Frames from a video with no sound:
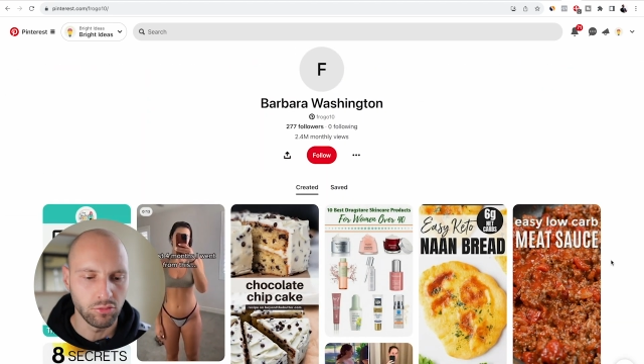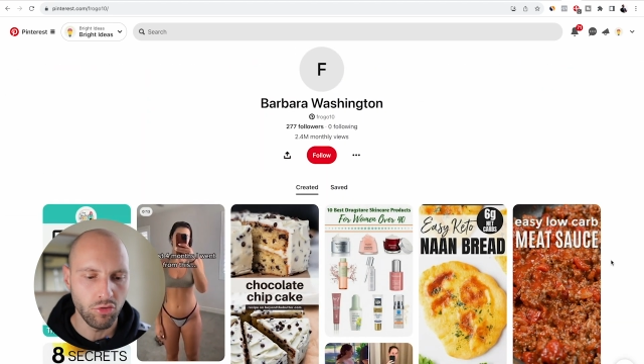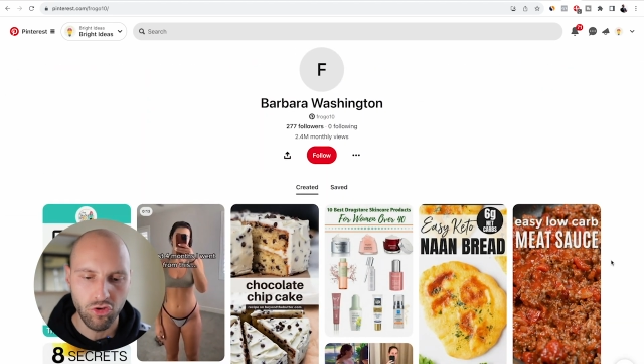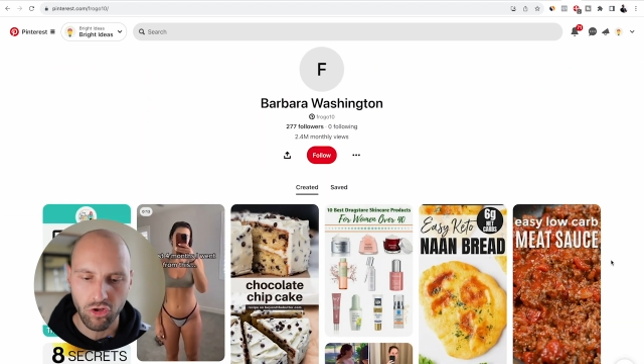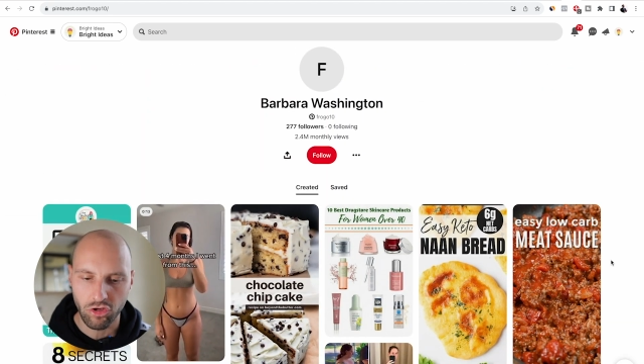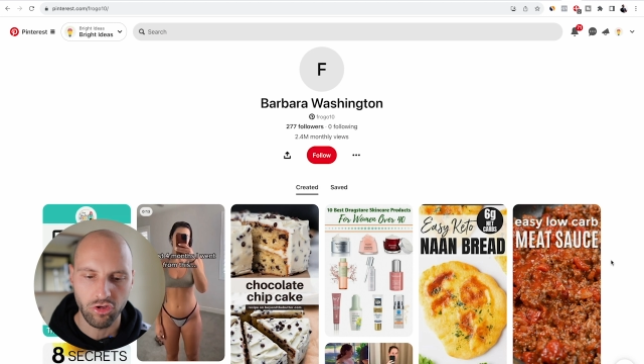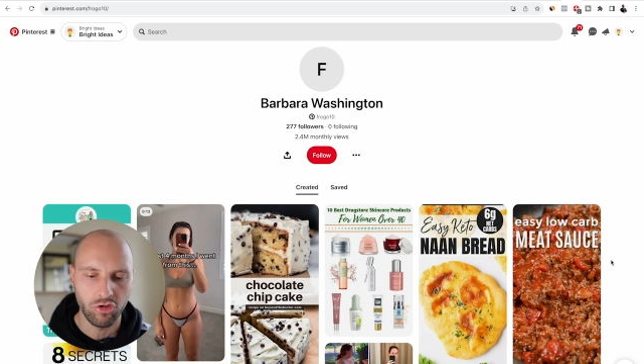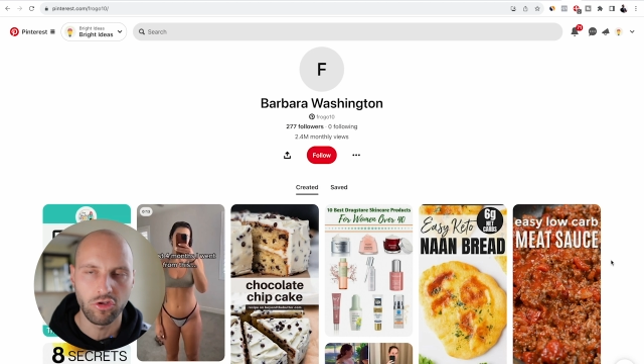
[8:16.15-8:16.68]
You
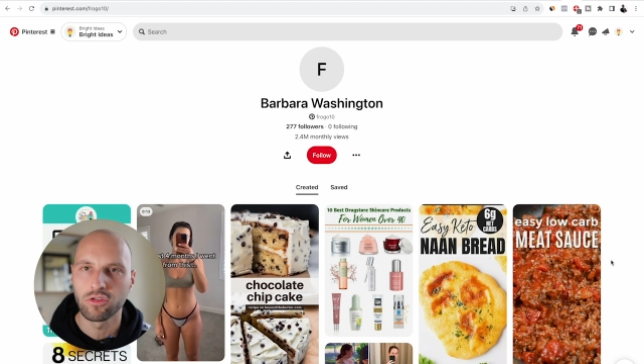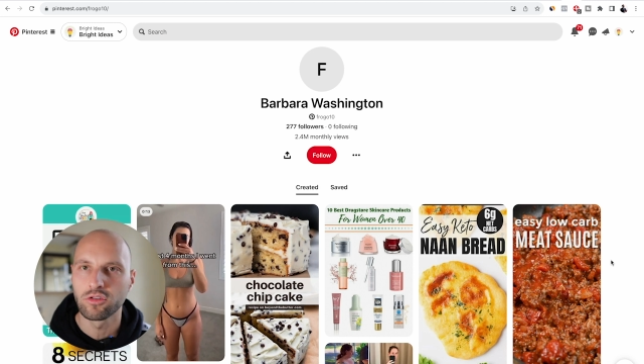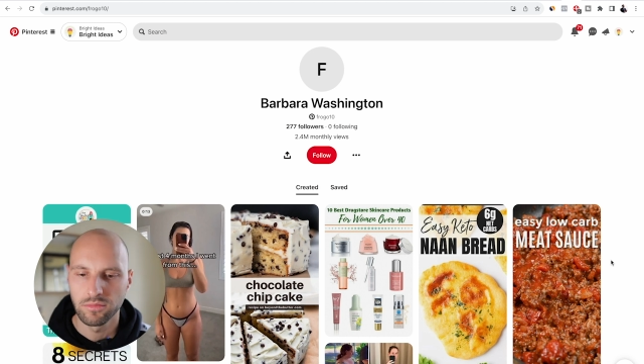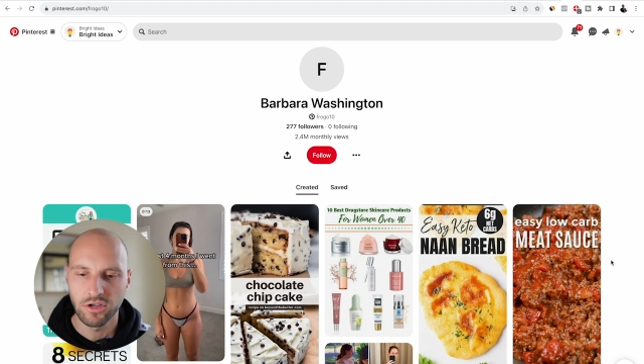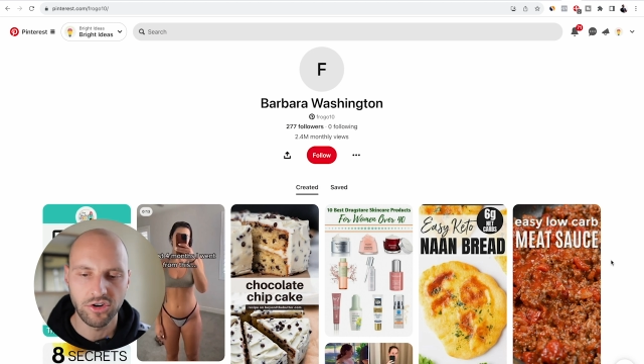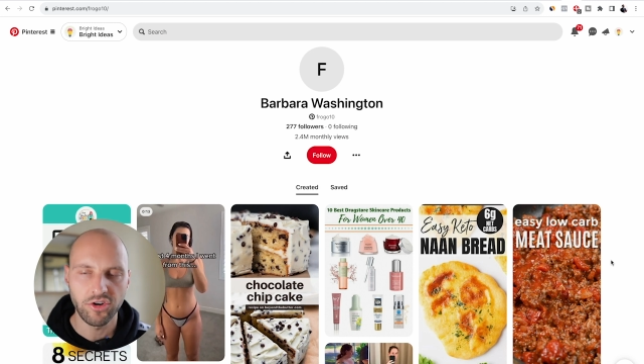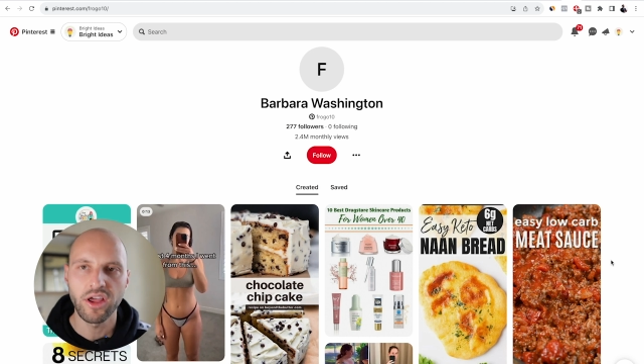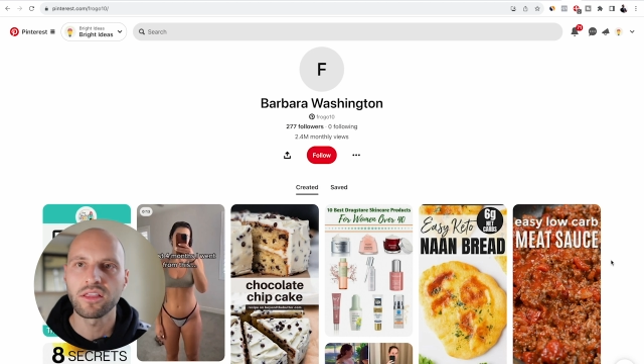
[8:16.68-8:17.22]
just
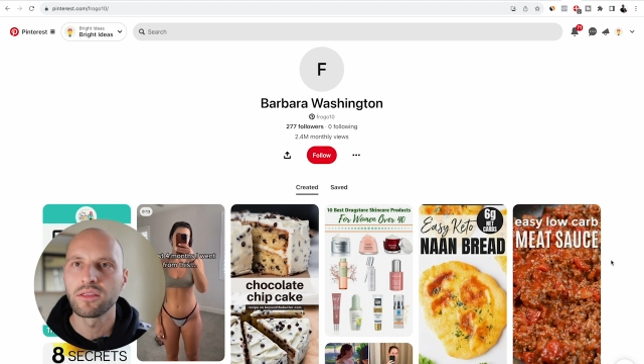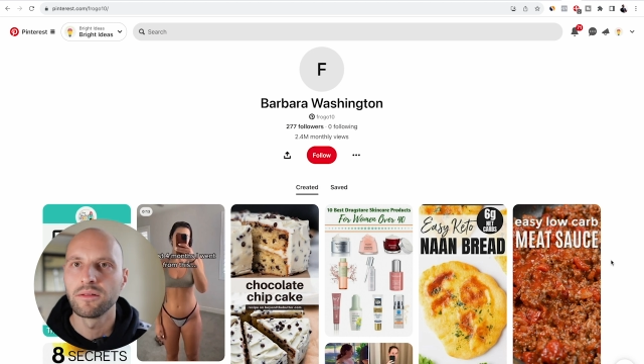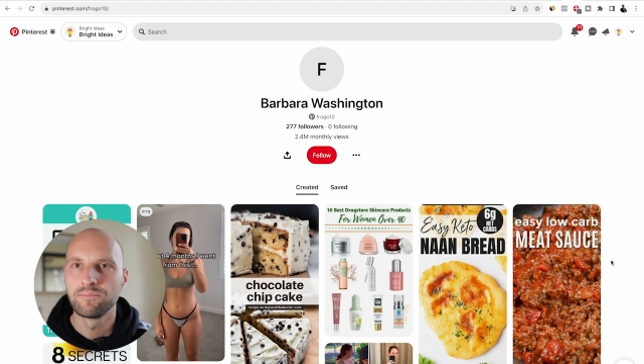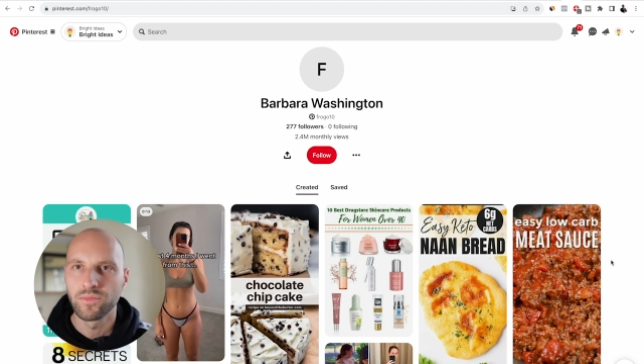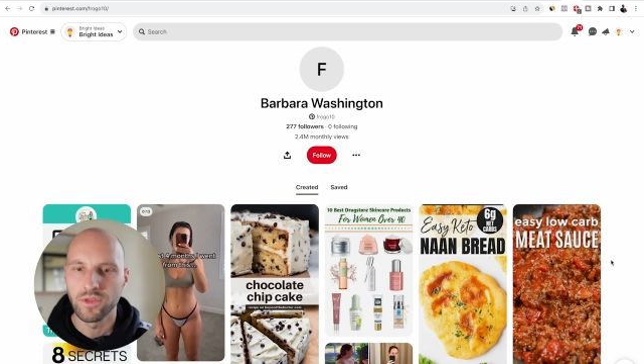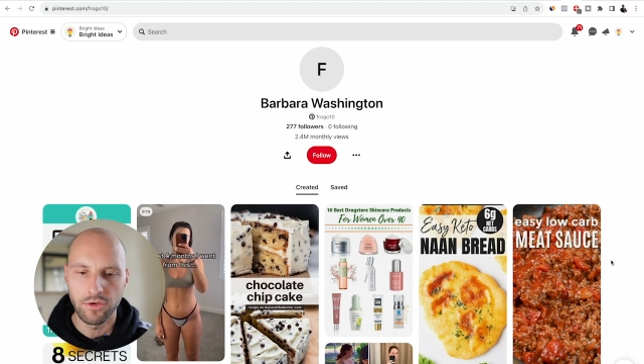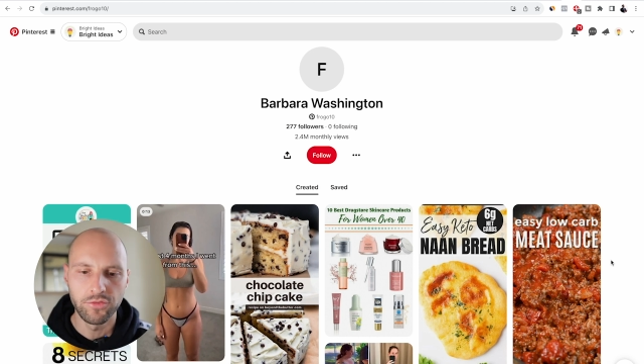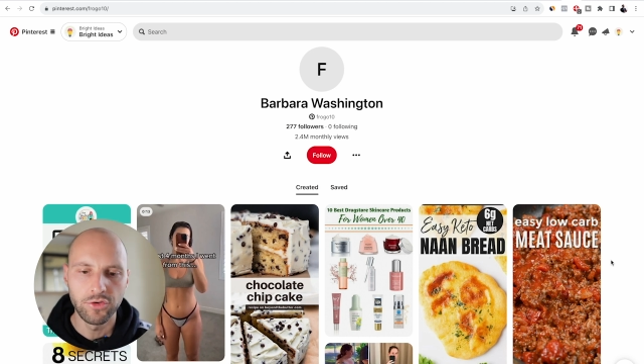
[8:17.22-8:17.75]
create
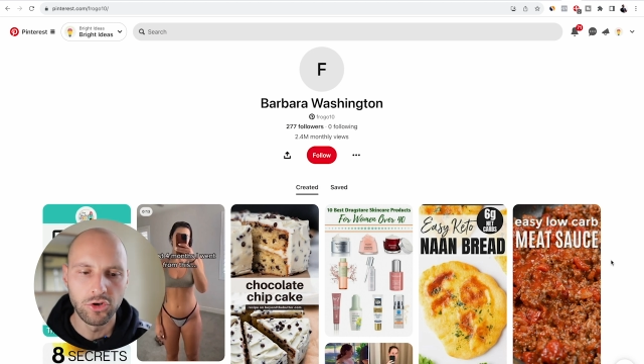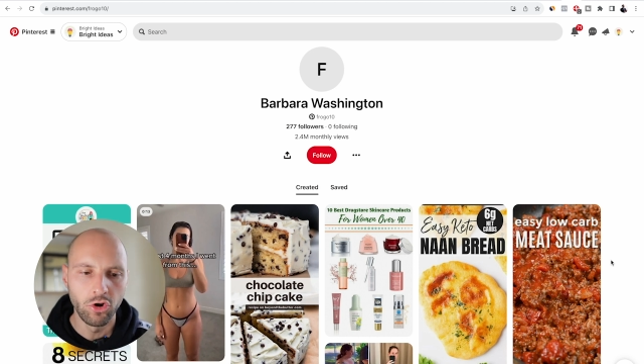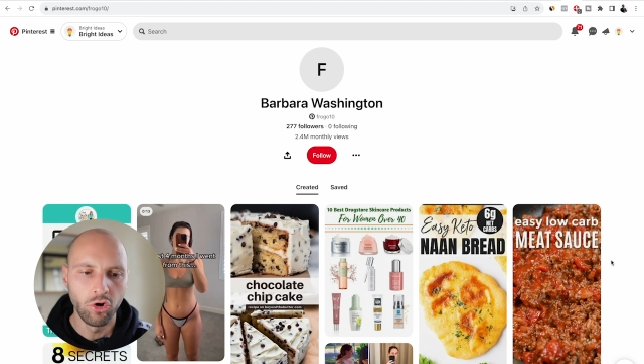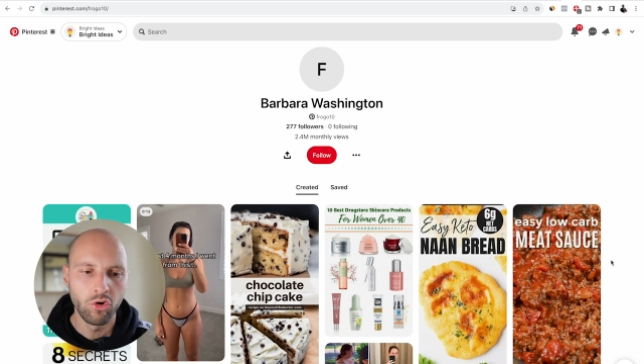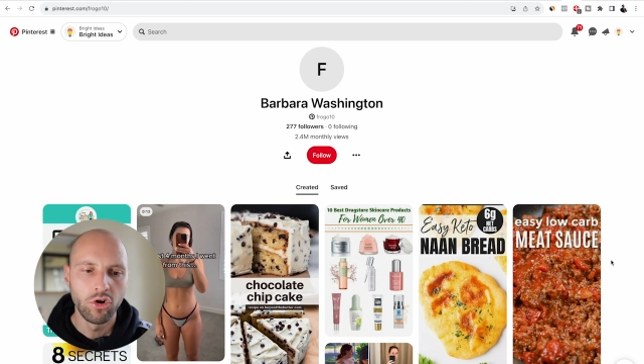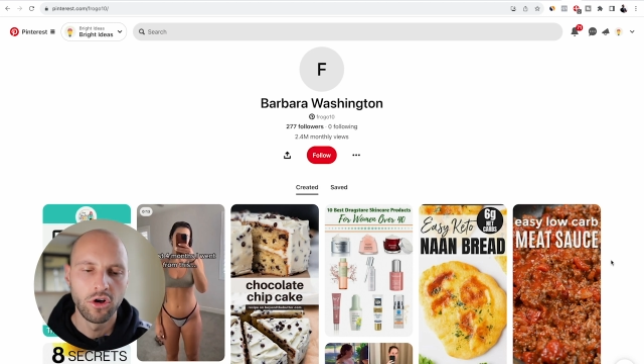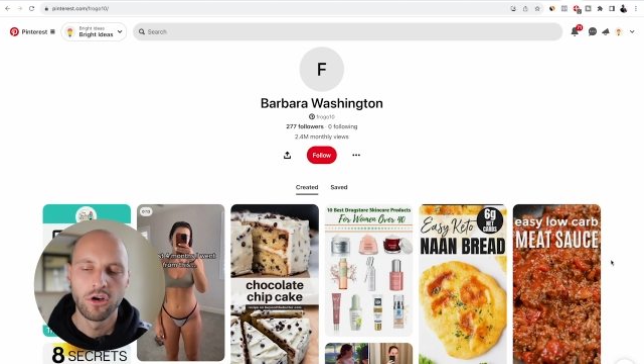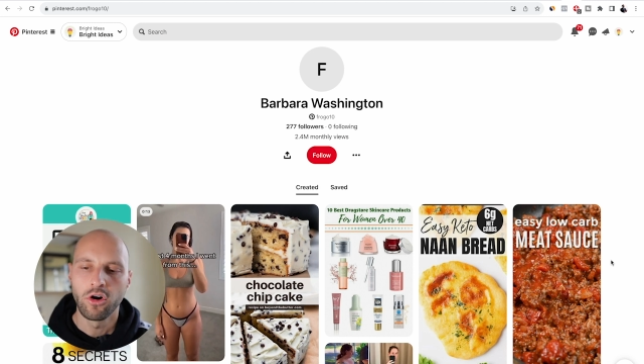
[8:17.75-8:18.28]
a video,